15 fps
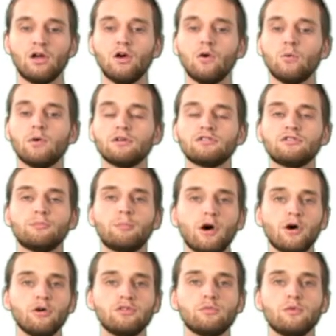Well,
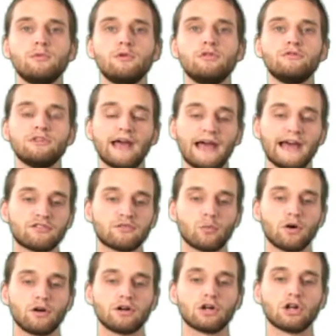suppose we moved
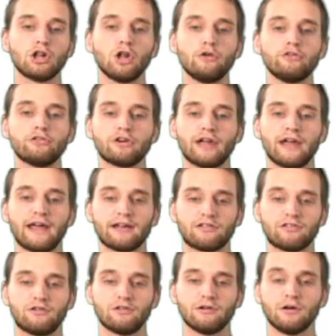x1 closer to
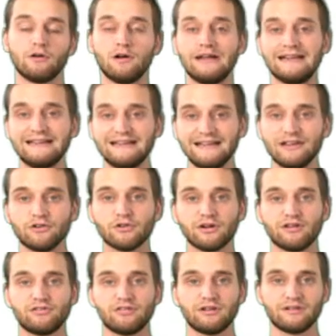x0,
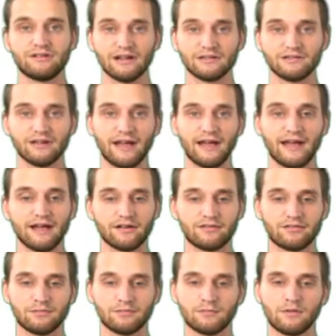decreasing delta x.
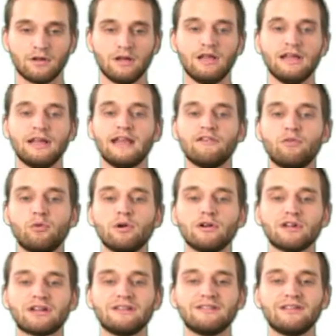If we were to
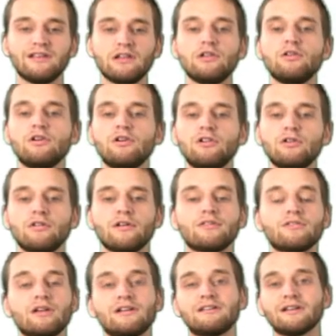continue to do this
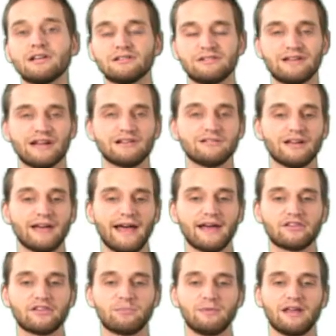until delta x
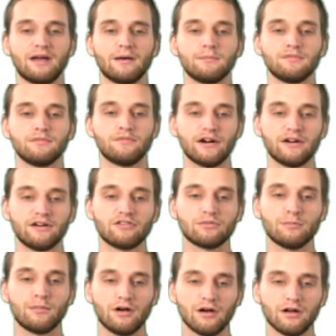becomes very
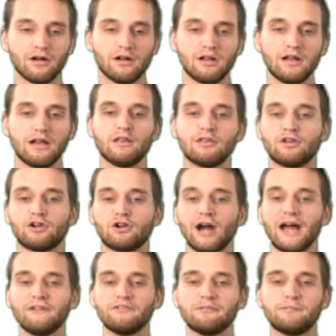small, the
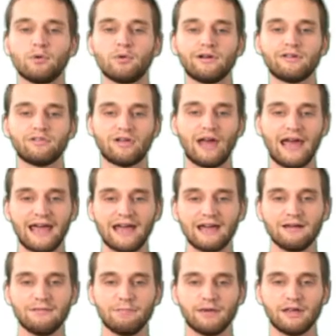graph of points A
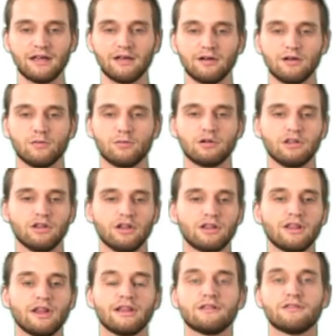and B would look
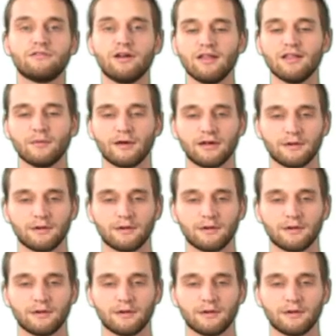like the following.